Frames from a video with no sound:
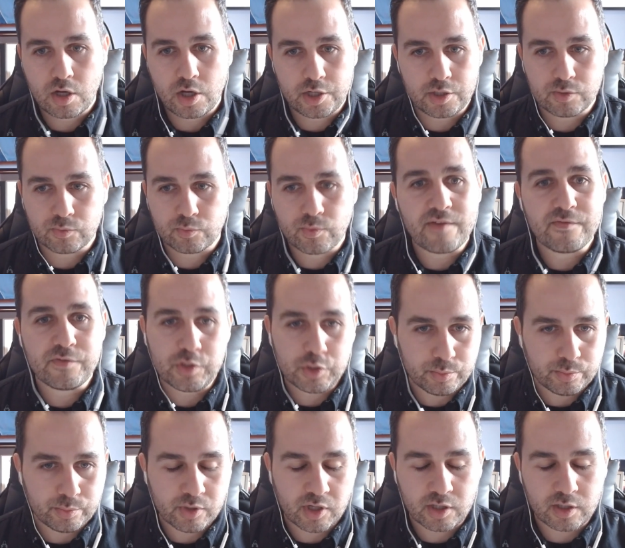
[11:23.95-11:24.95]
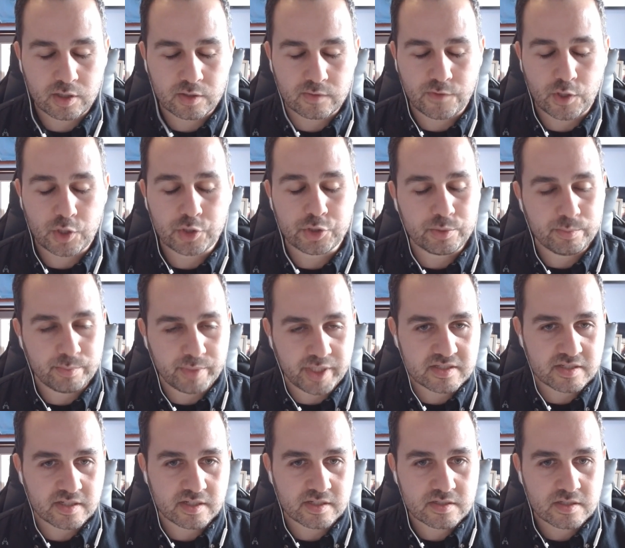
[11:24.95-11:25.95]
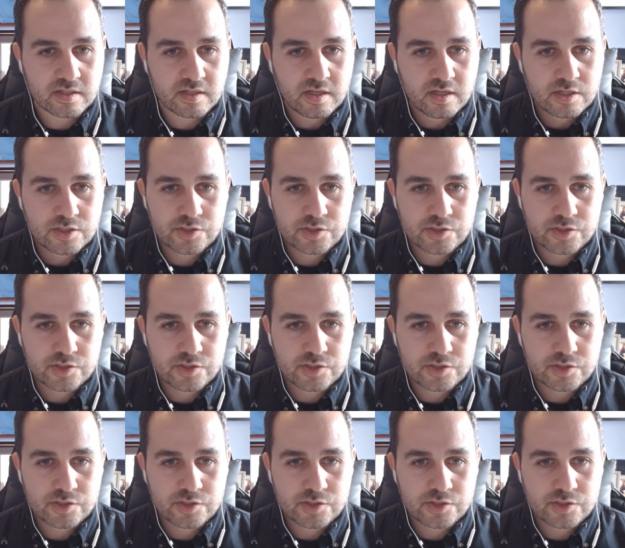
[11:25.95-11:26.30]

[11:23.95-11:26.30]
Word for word: on a revenue or volume basis.